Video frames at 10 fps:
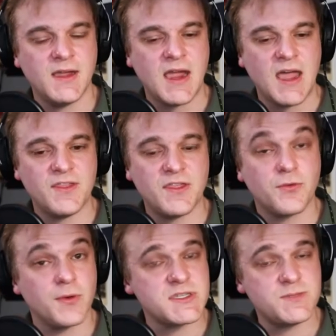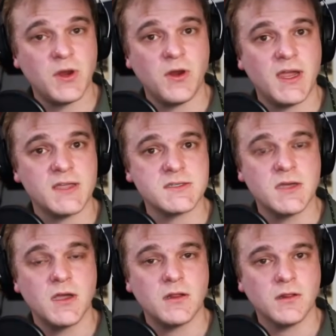and then through experience,
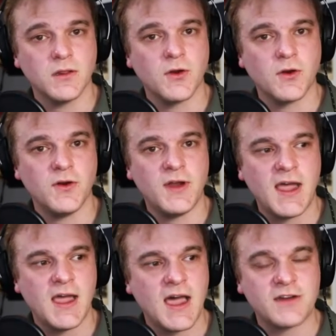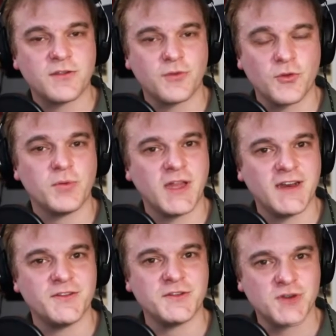learn how to throw the plan
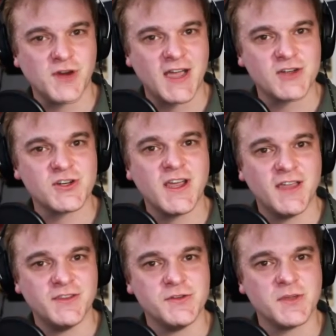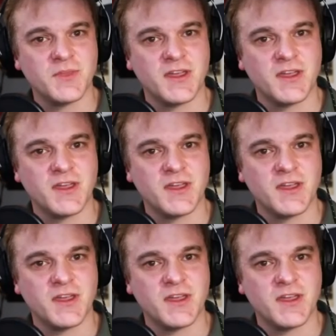in the trash and do something